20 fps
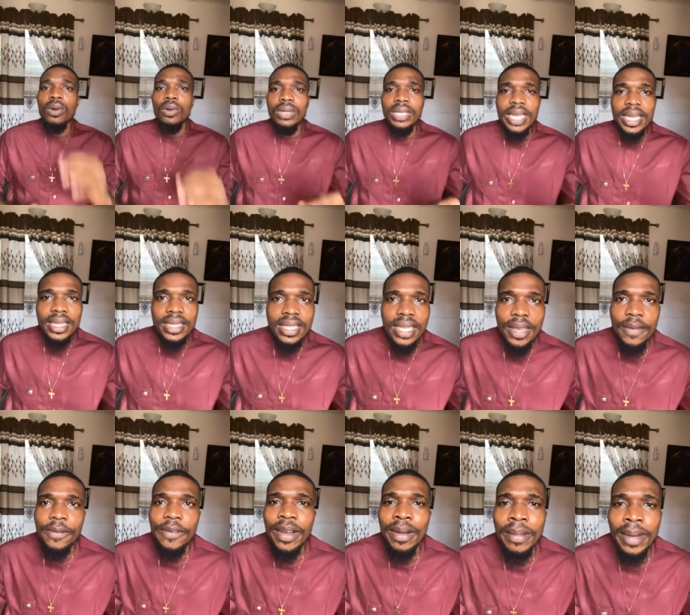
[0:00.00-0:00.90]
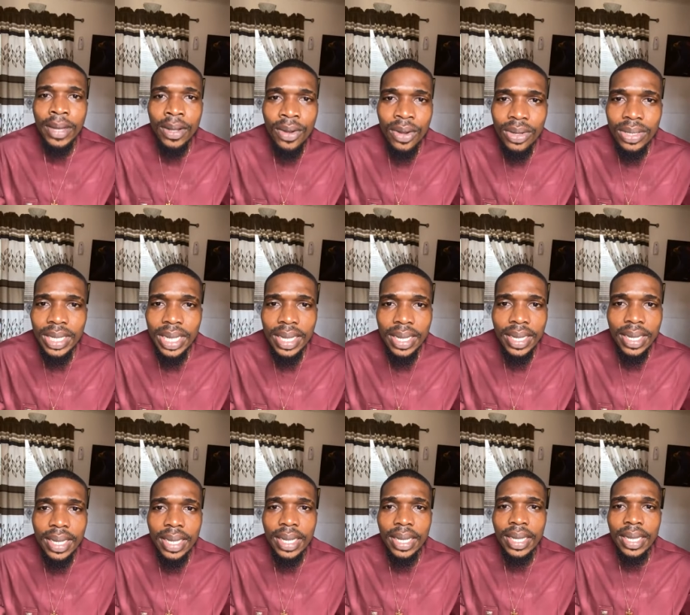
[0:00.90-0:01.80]
oh, there is a farmer called
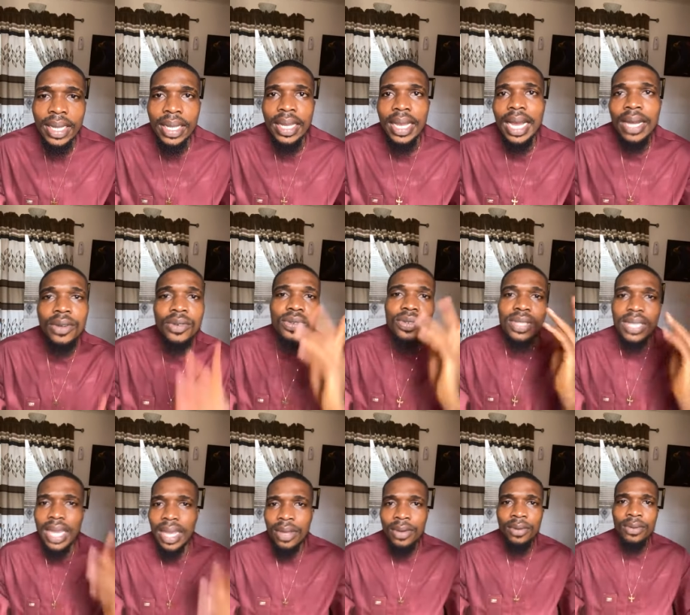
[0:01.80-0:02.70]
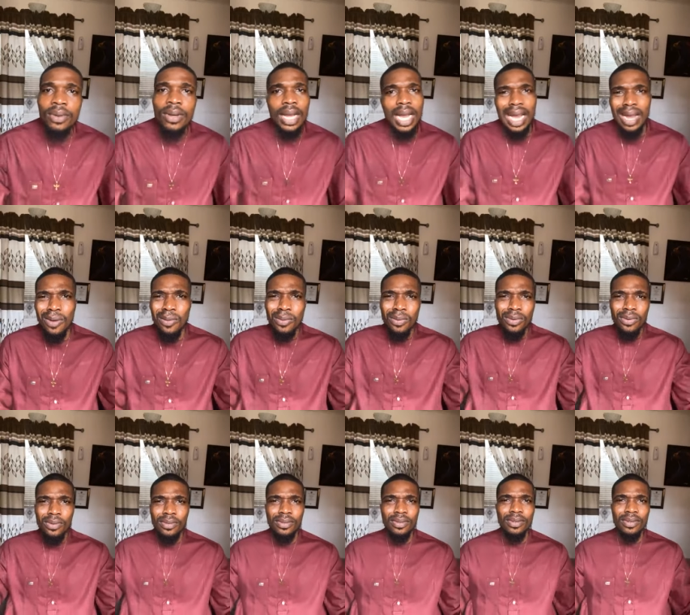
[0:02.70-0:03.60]
AgroCycle. How?
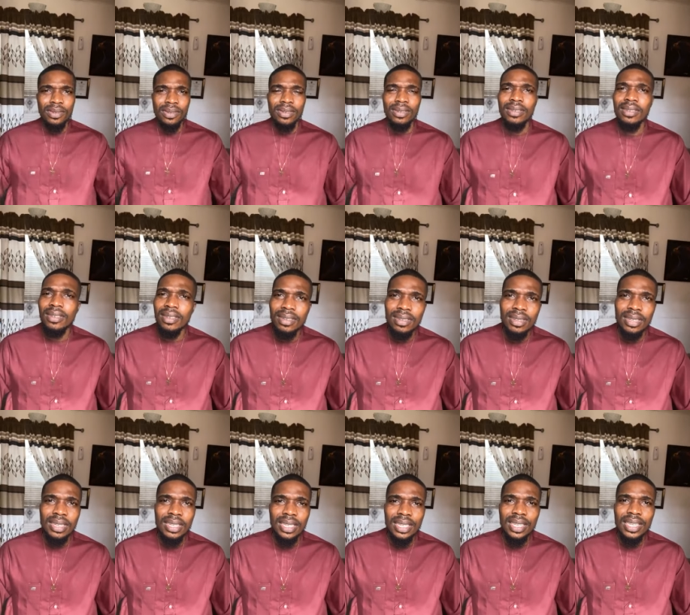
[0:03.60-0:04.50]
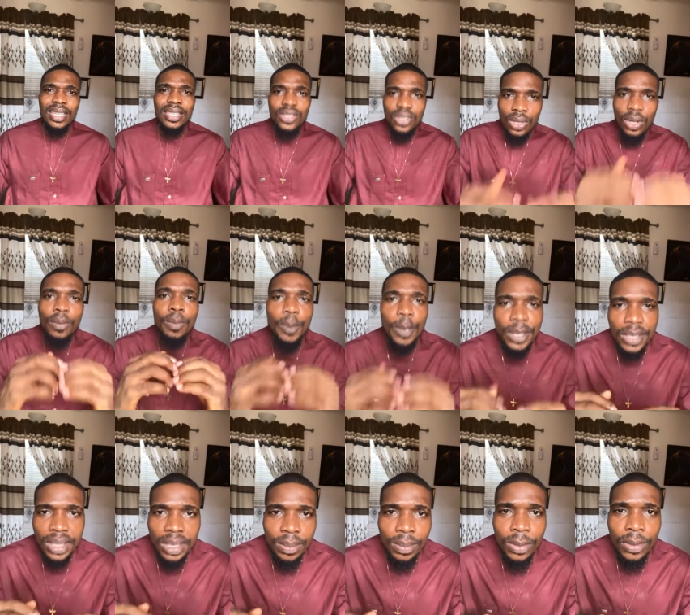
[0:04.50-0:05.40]
It's not
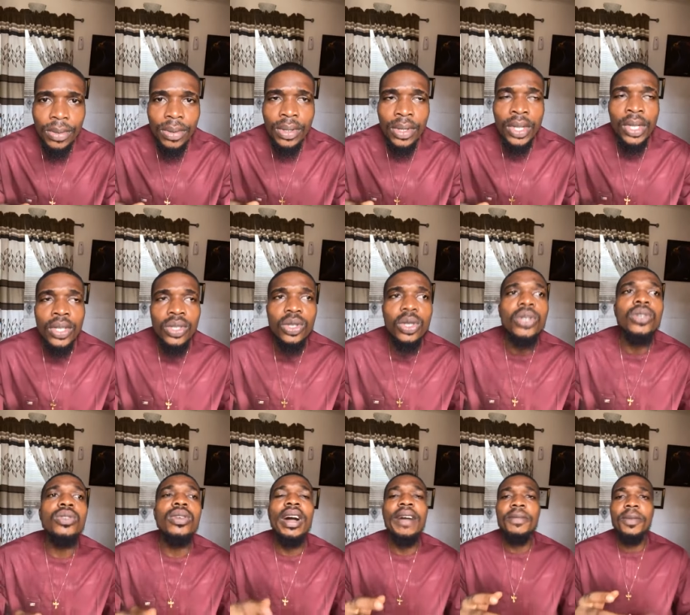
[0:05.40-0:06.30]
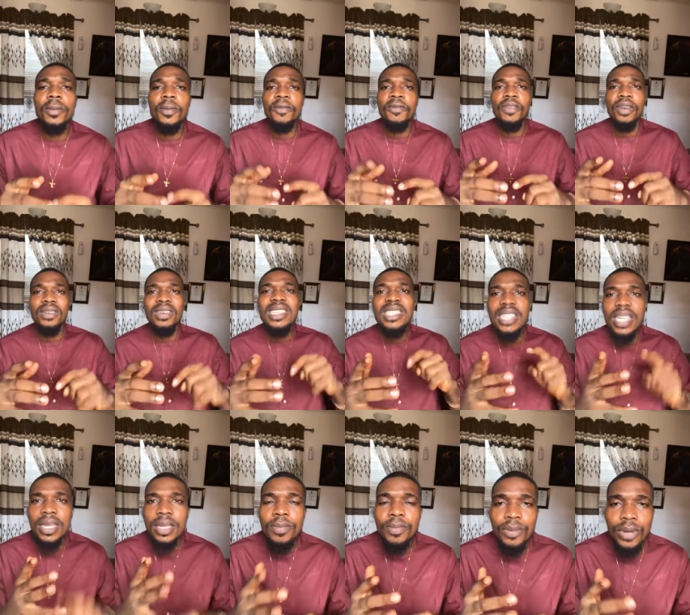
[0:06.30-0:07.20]
possible. So you have to be very
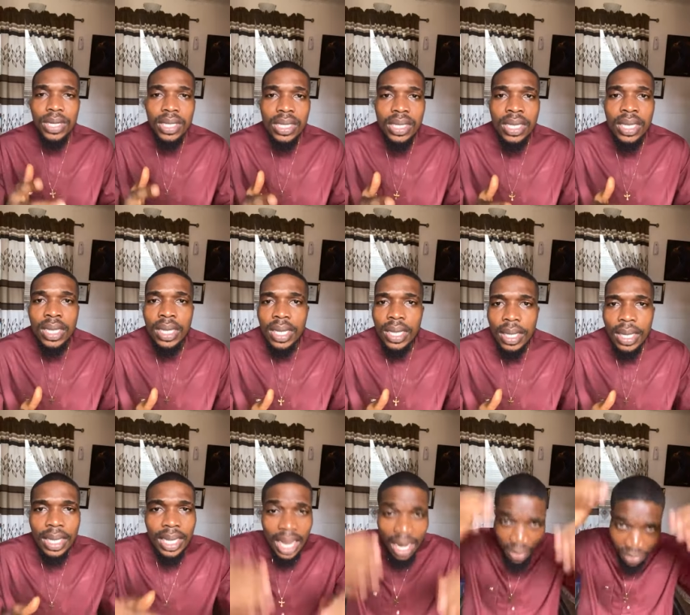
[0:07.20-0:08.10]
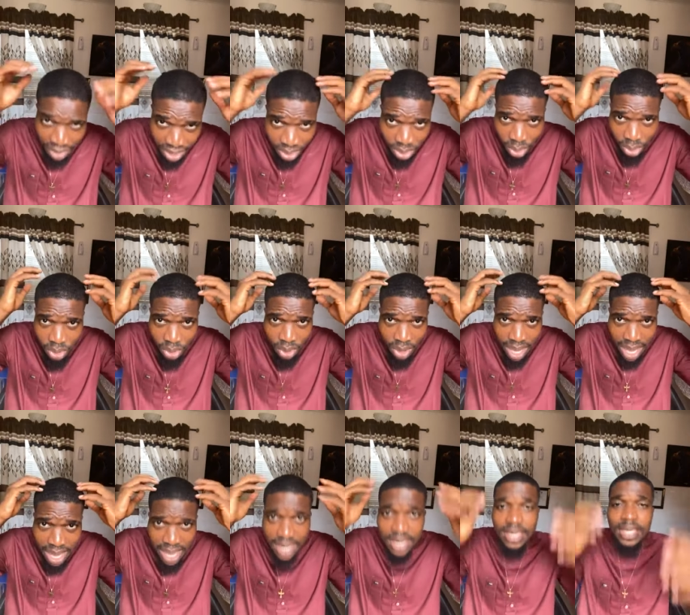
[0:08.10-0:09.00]
deliberate. Carry it on
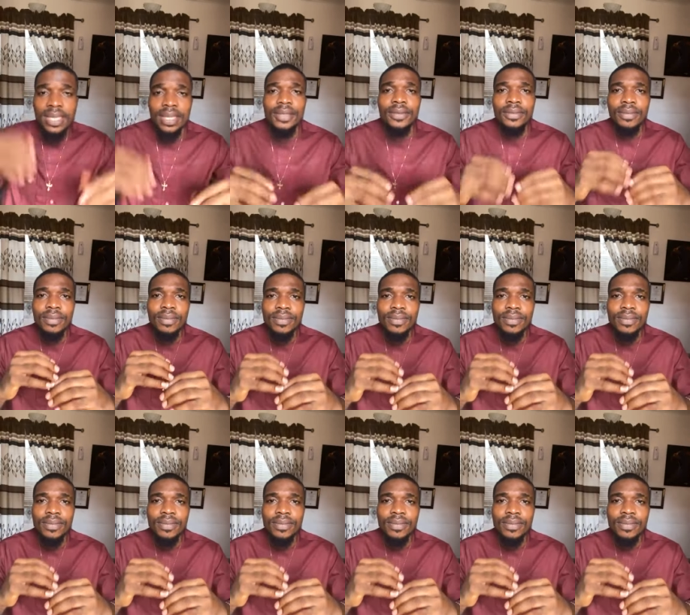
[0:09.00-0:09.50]
your head.